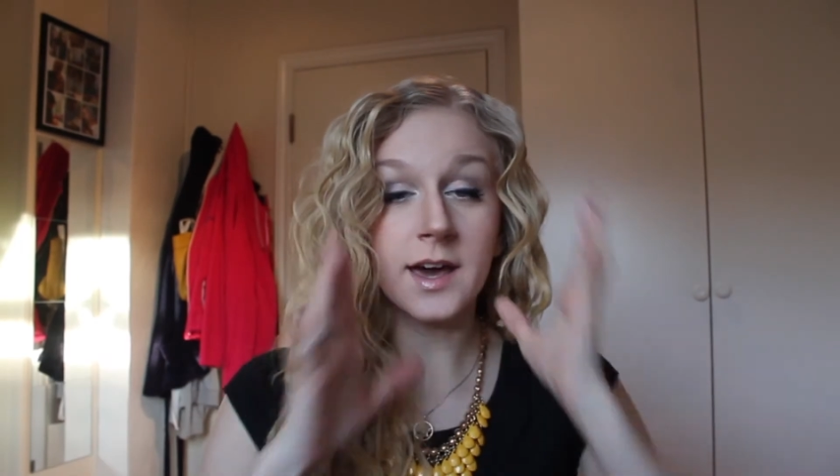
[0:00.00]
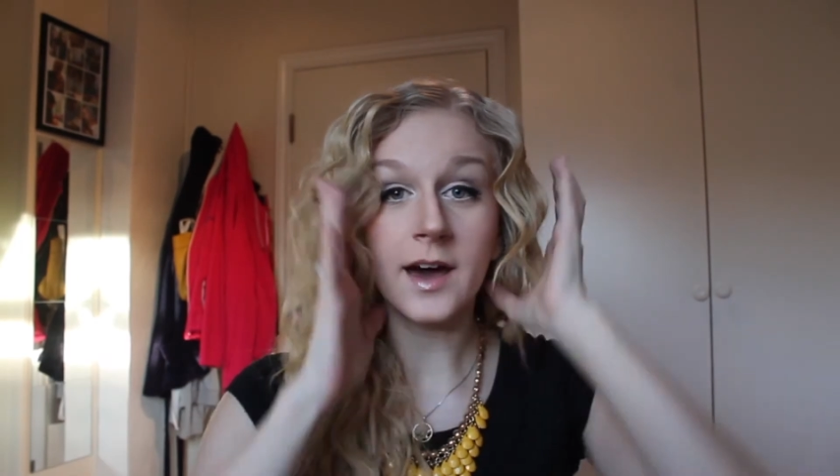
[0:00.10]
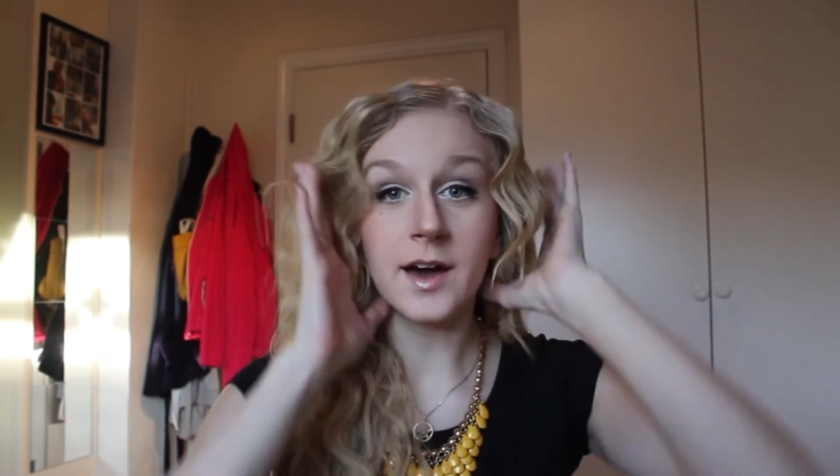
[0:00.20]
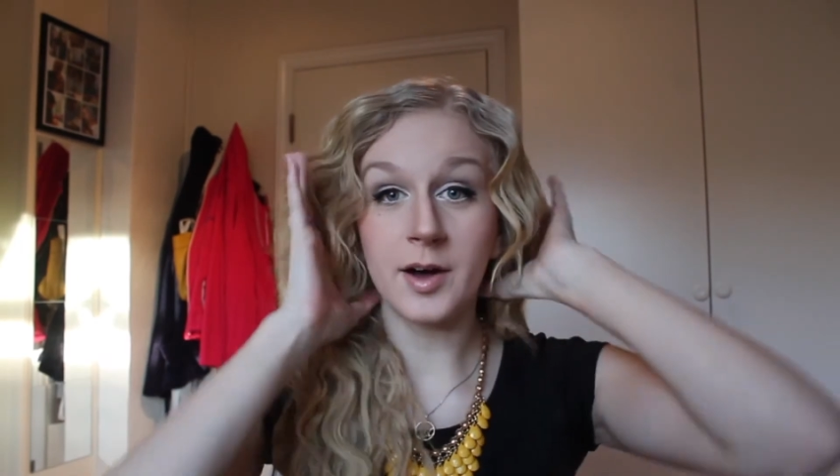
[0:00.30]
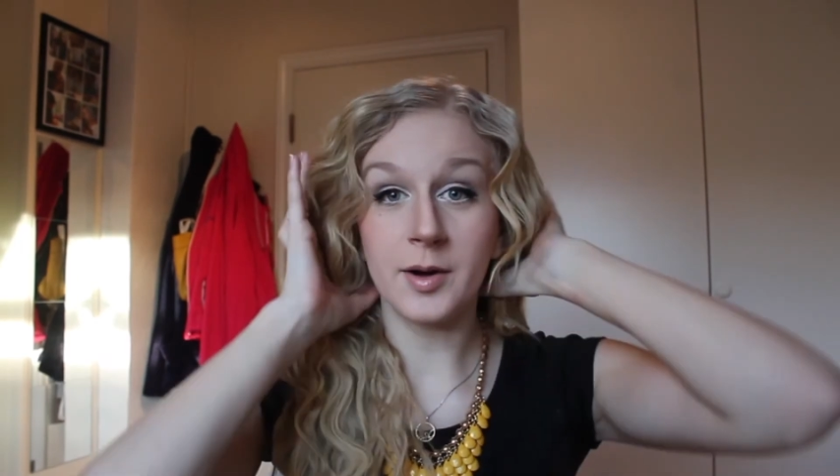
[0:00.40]

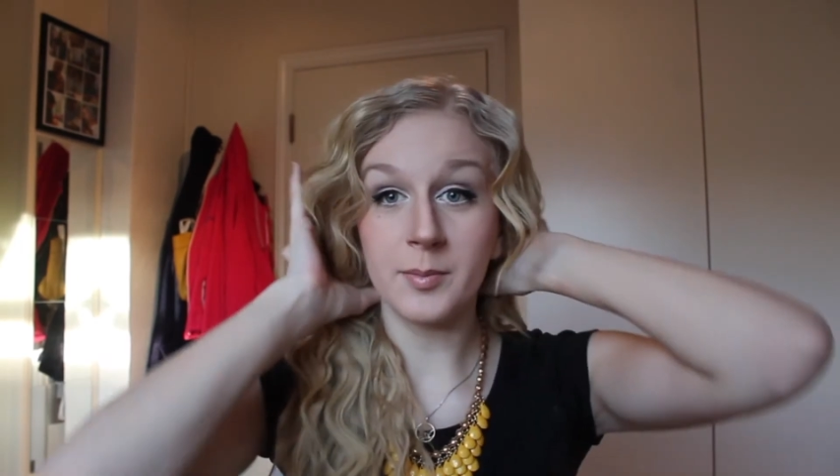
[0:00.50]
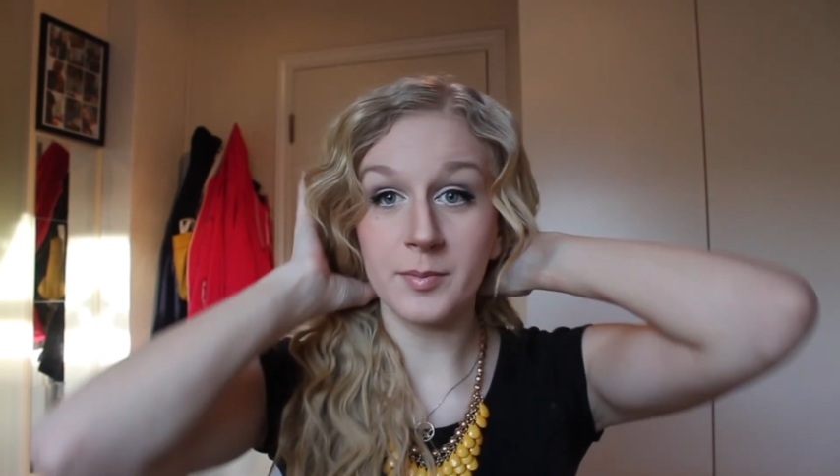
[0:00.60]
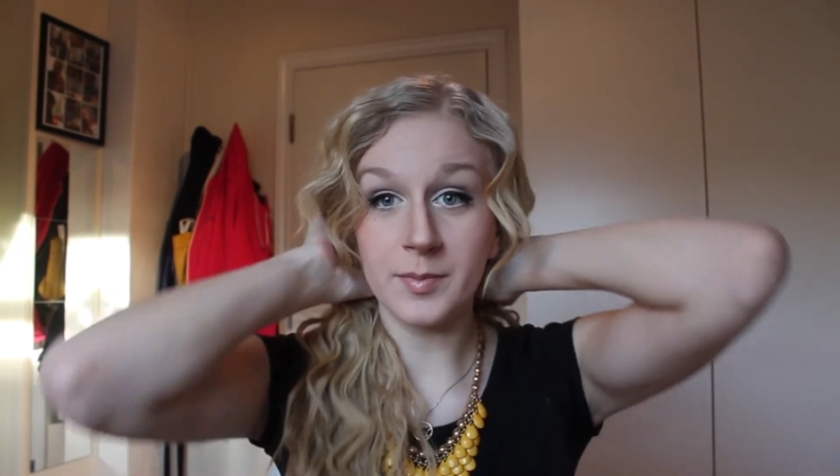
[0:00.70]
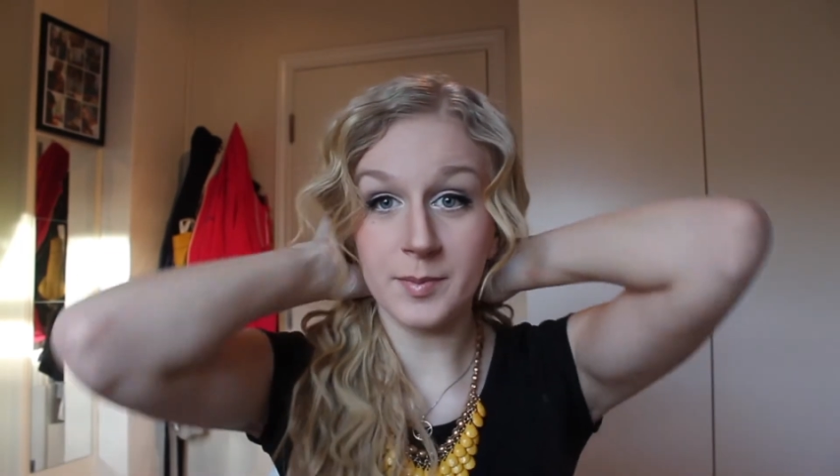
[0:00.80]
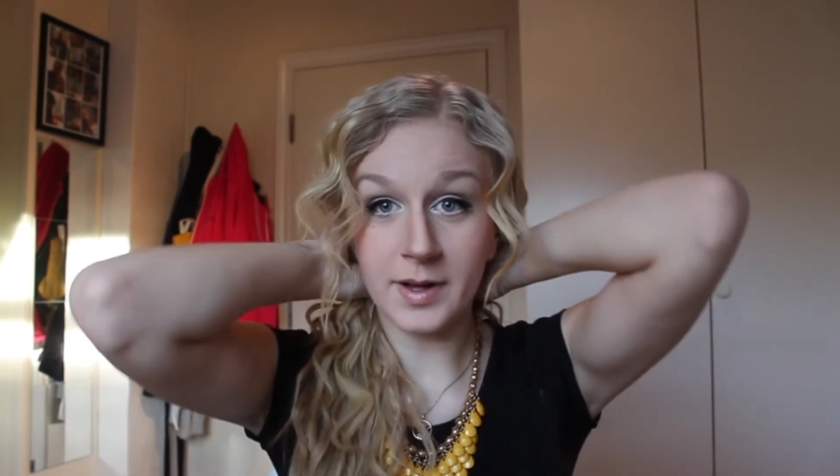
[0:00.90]

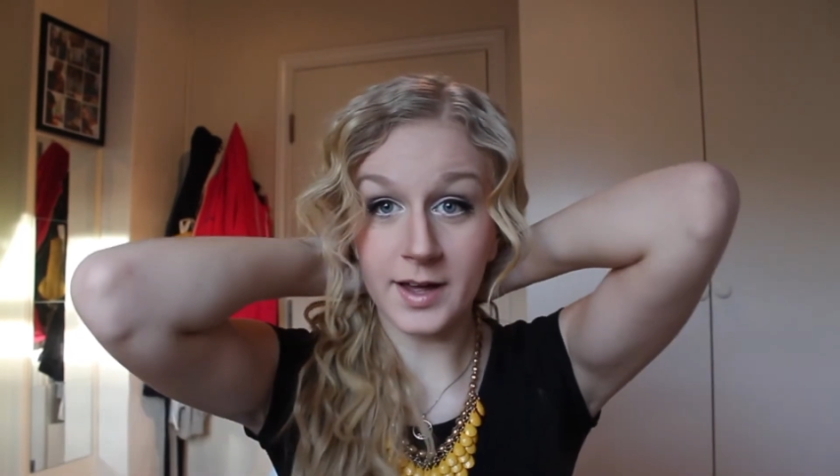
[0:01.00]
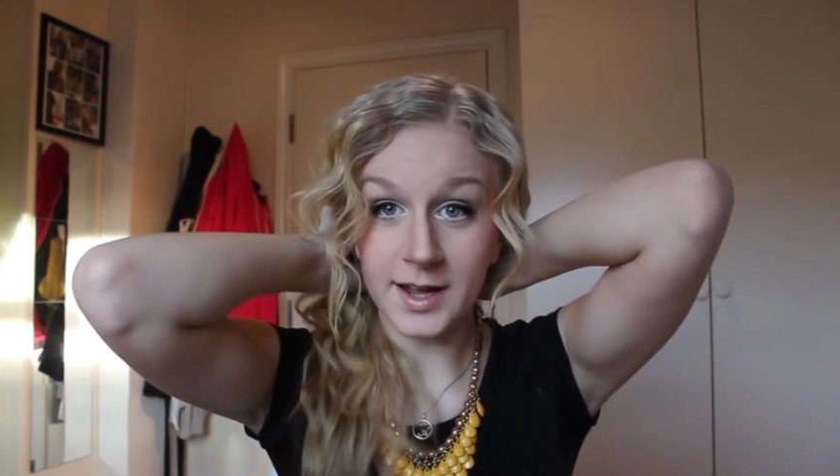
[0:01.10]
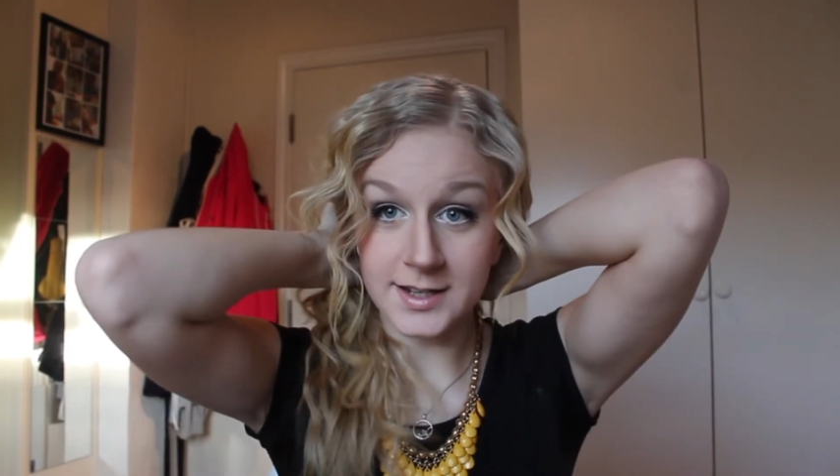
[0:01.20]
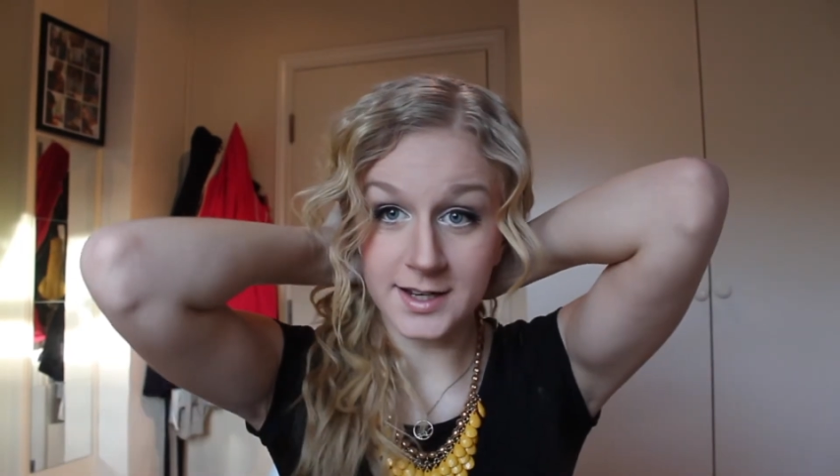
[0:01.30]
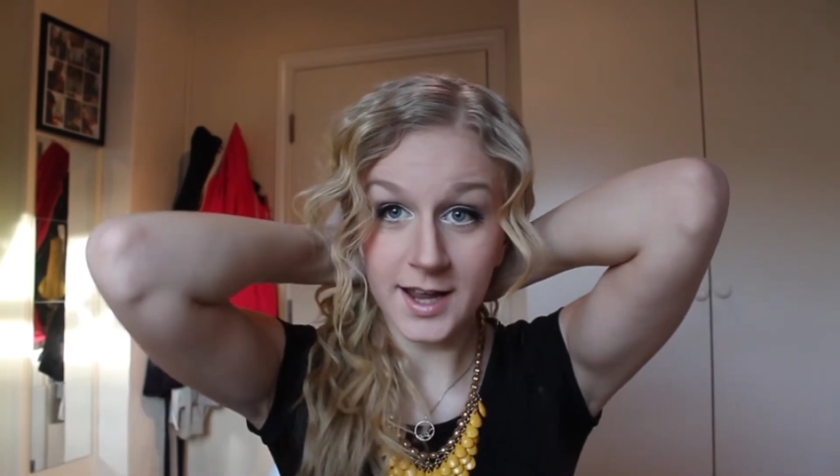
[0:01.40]

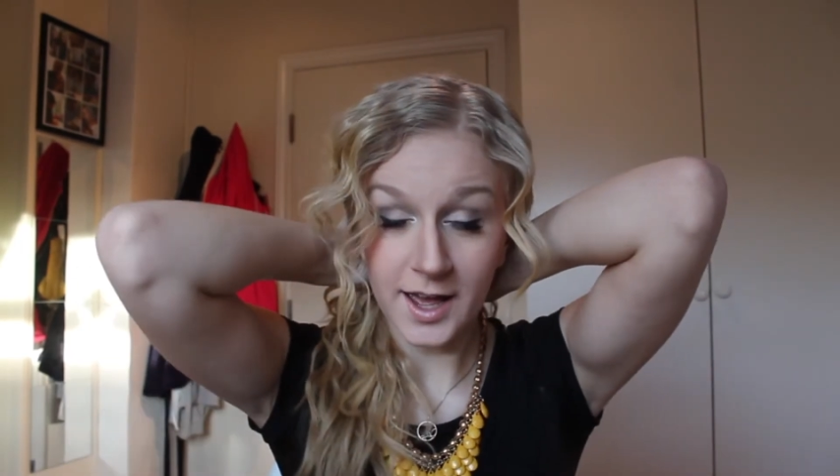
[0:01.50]
I didn't